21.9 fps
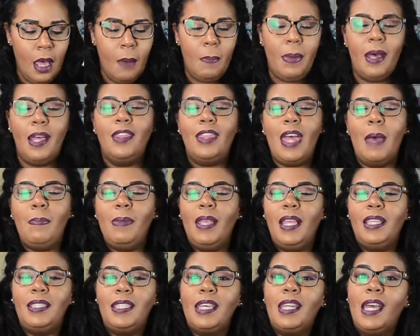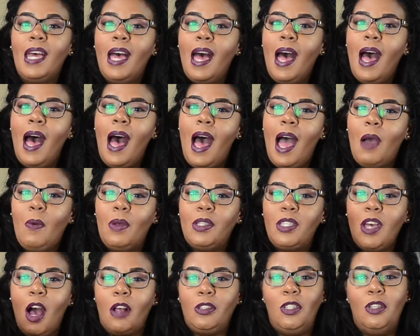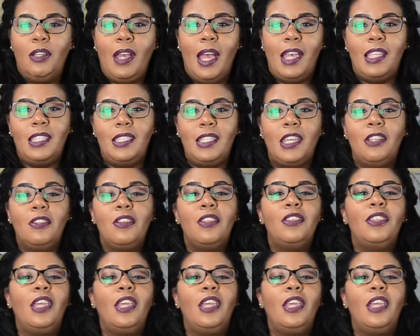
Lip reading: But that being said, I will talk to you guys later.